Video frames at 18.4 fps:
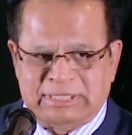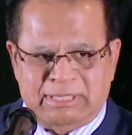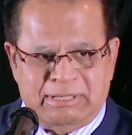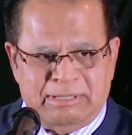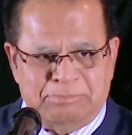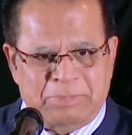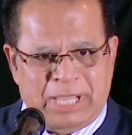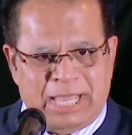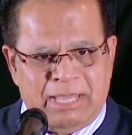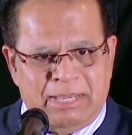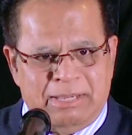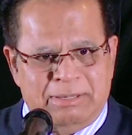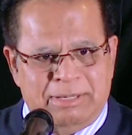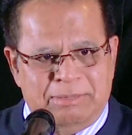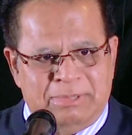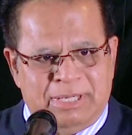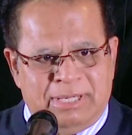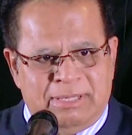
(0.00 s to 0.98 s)
Uh,
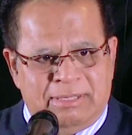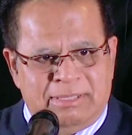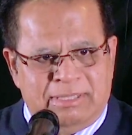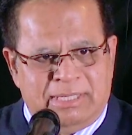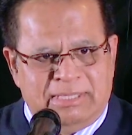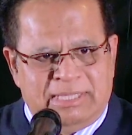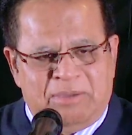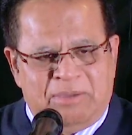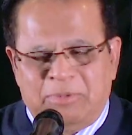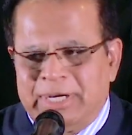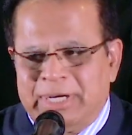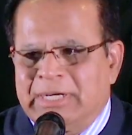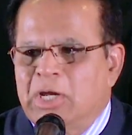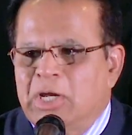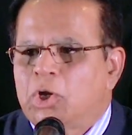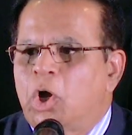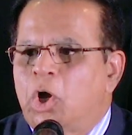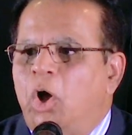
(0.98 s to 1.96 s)
uh, they were
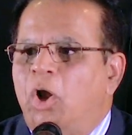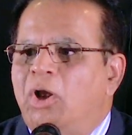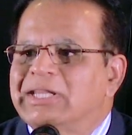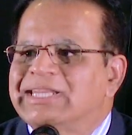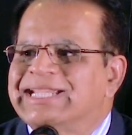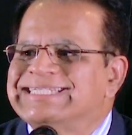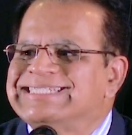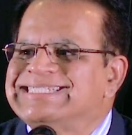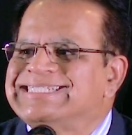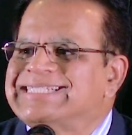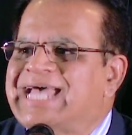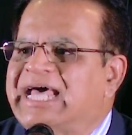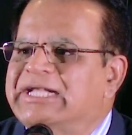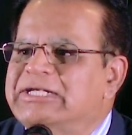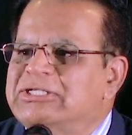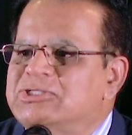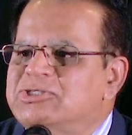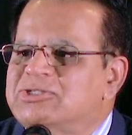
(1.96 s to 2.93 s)
called the
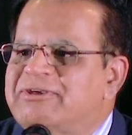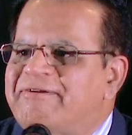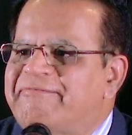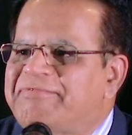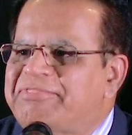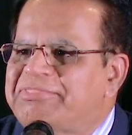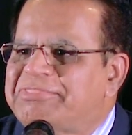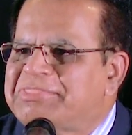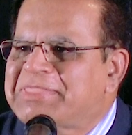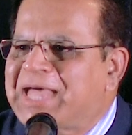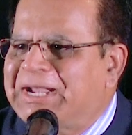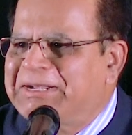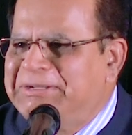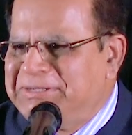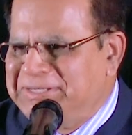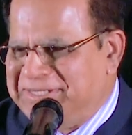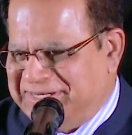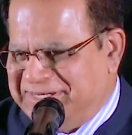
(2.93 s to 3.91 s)
sons of
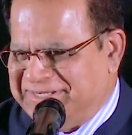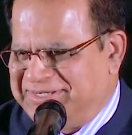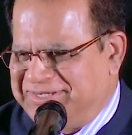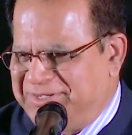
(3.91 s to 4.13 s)
thunder.